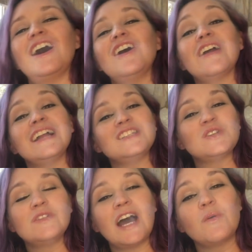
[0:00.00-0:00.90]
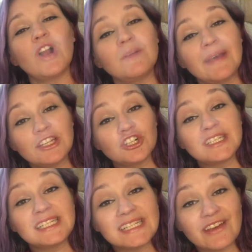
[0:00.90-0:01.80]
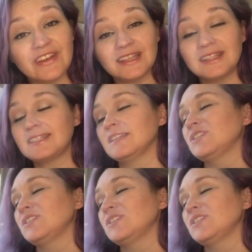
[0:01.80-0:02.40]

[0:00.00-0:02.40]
All right, so now we're on major sevenths.